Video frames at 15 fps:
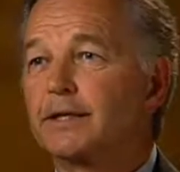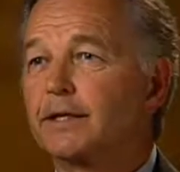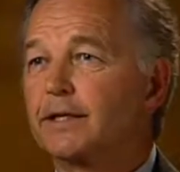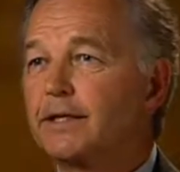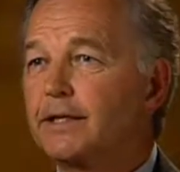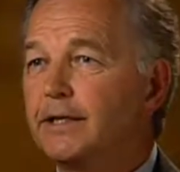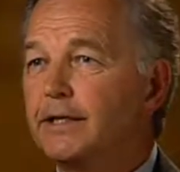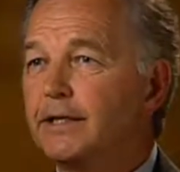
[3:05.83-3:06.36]
The
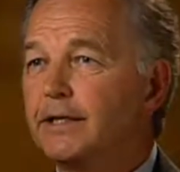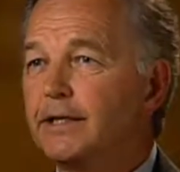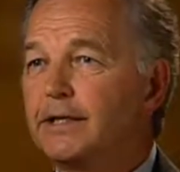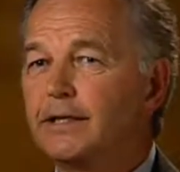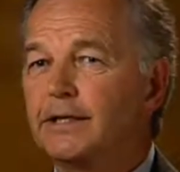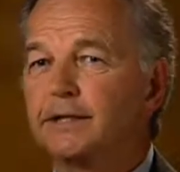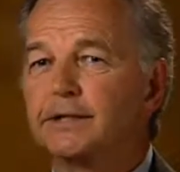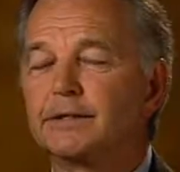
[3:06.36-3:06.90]
key
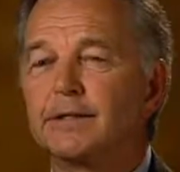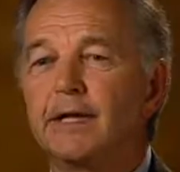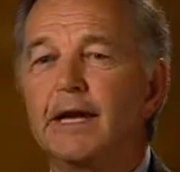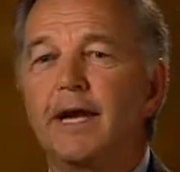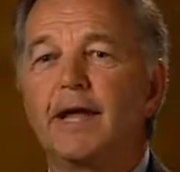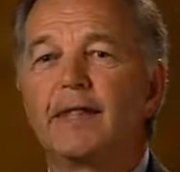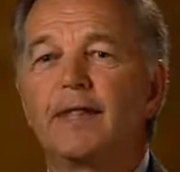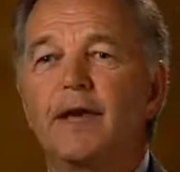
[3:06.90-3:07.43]
is
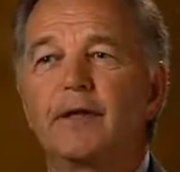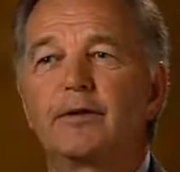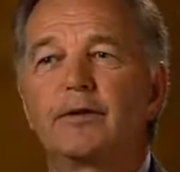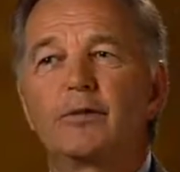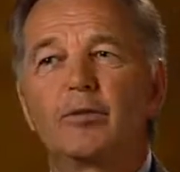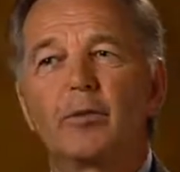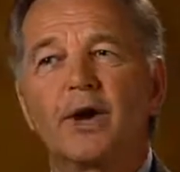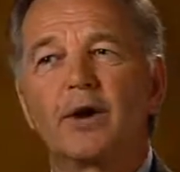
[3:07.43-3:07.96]
that
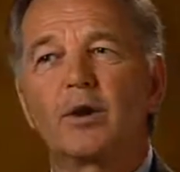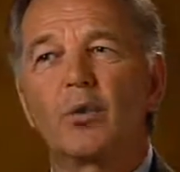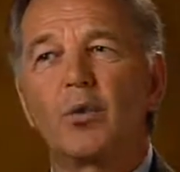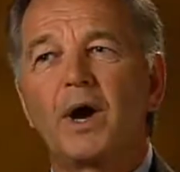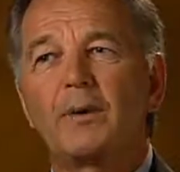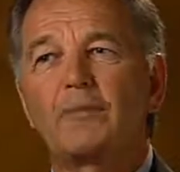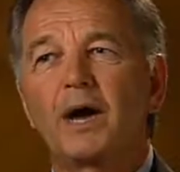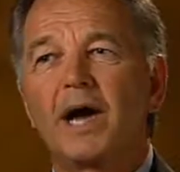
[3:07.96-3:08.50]
the red or
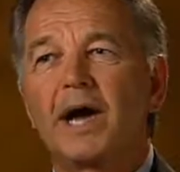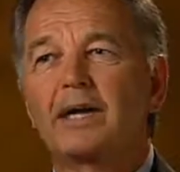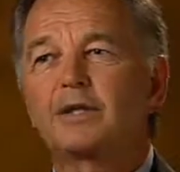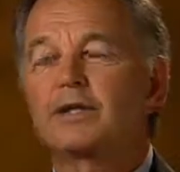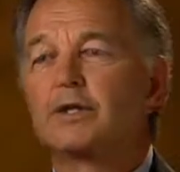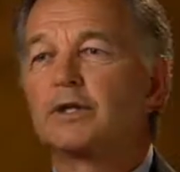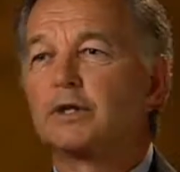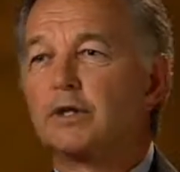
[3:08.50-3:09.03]
white
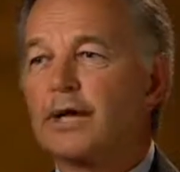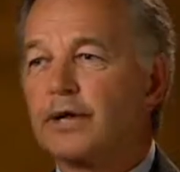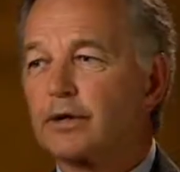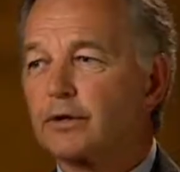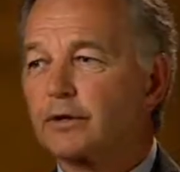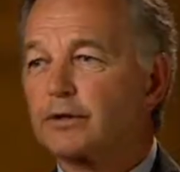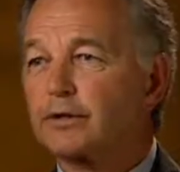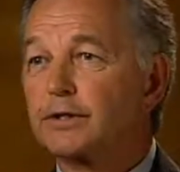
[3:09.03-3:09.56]
patch
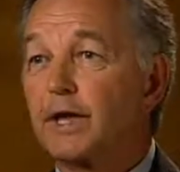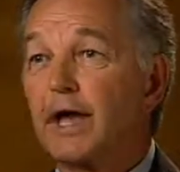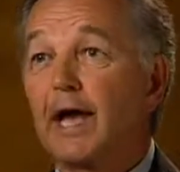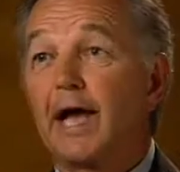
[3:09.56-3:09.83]
lingers